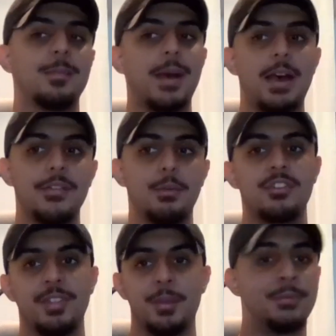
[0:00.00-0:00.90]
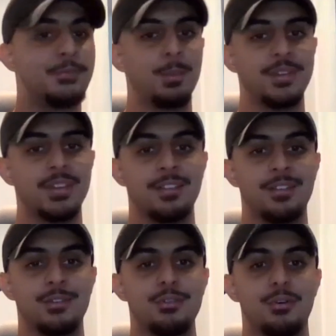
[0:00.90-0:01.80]
But after watching their performance against
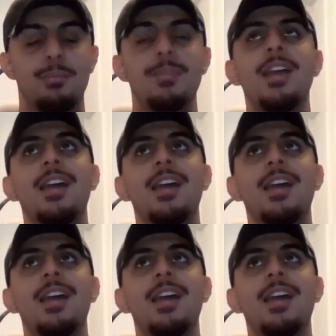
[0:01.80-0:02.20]
the Storm